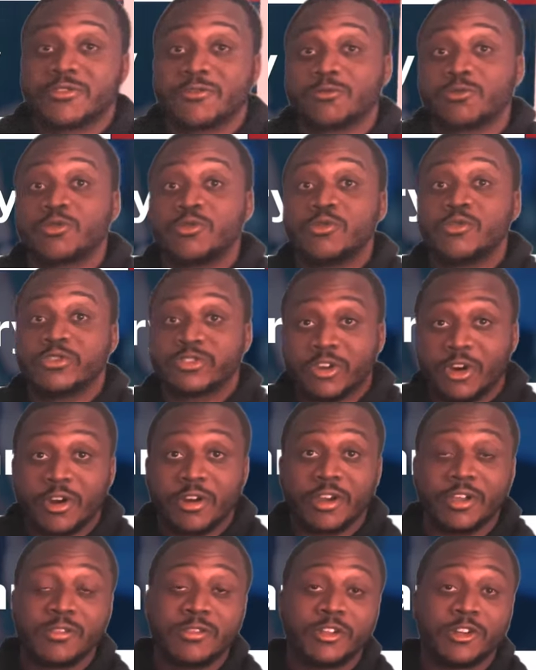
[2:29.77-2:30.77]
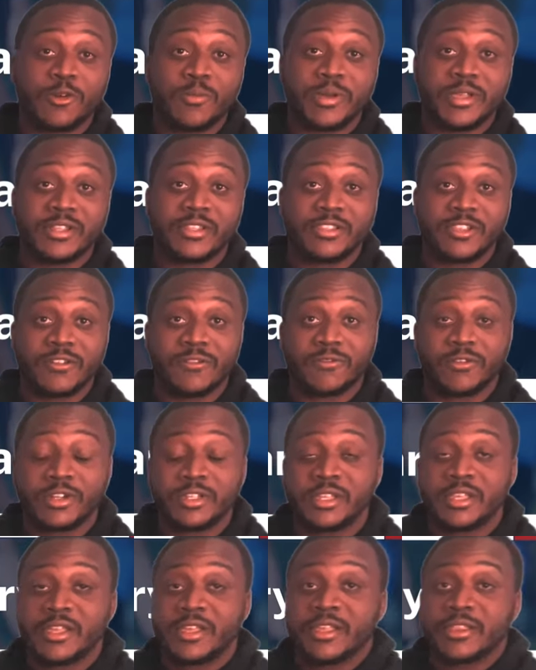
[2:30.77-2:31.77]
the rules are a little bit
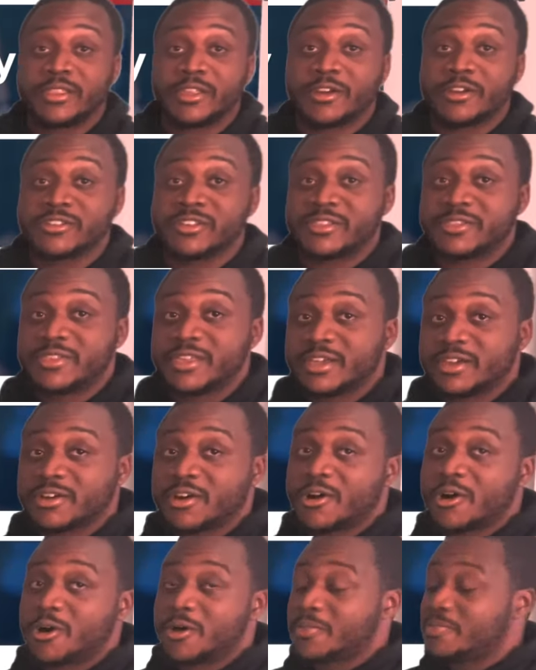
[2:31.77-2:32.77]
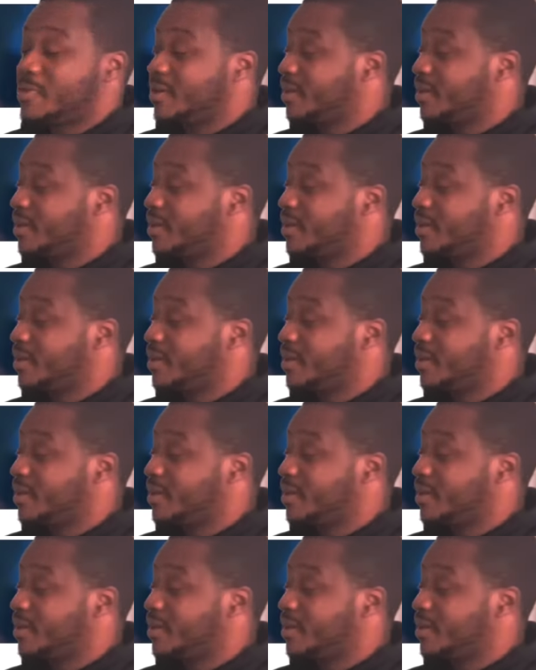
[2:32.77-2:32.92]
different. There's a thing called